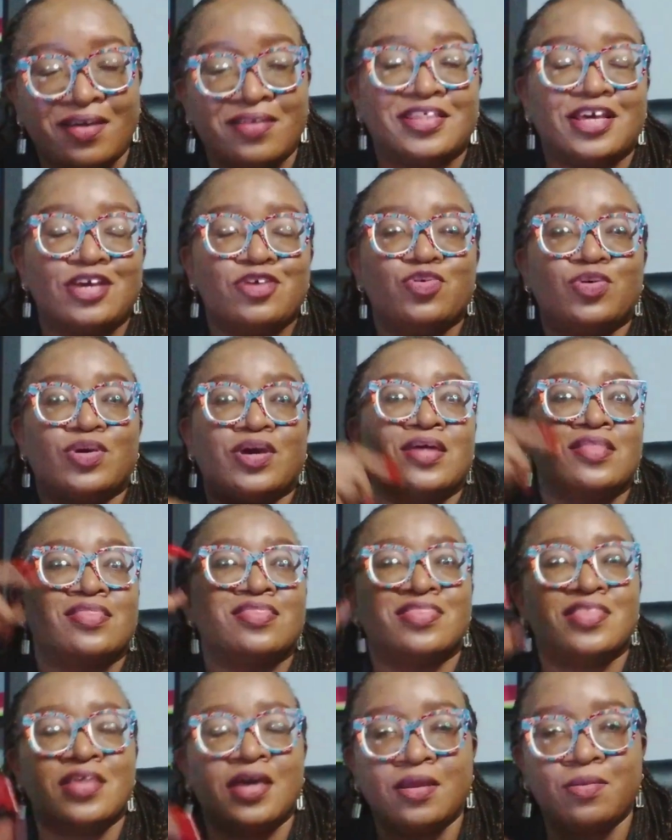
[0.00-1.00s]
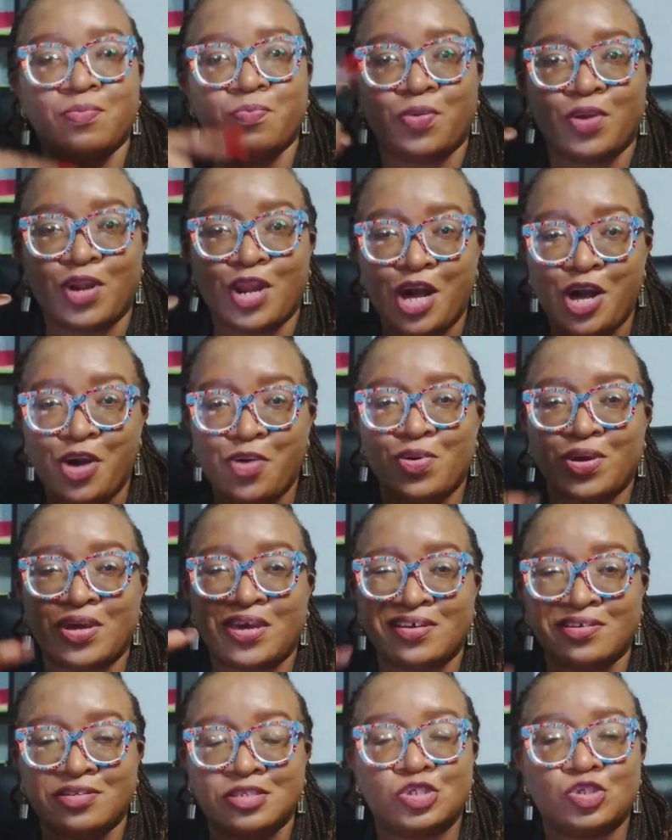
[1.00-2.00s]
that you can then plow
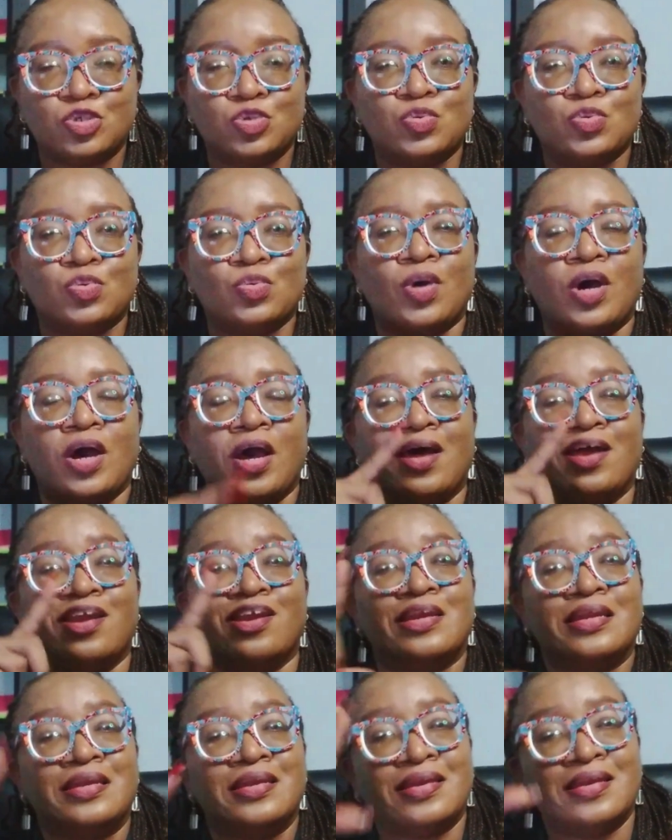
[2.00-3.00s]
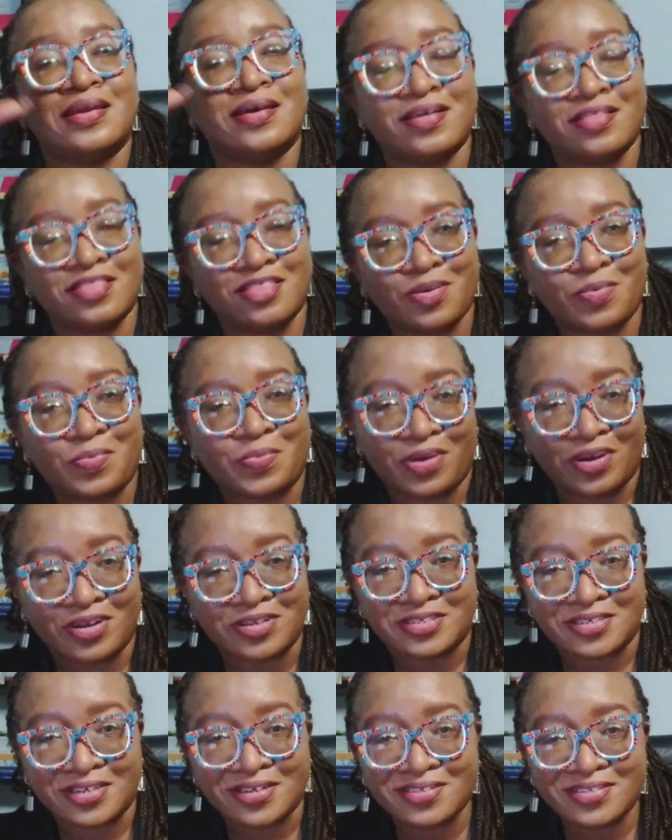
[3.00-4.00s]
into another
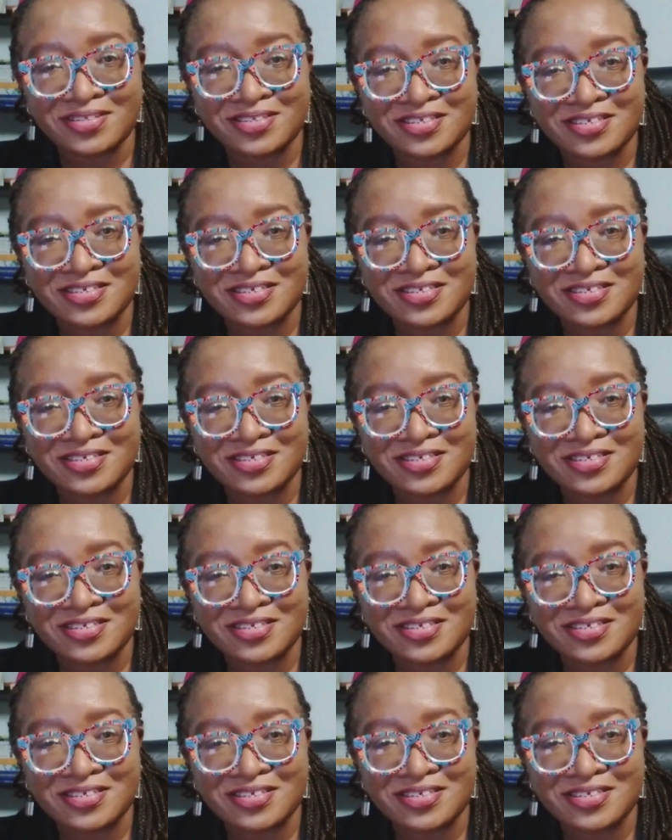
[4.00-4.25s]
project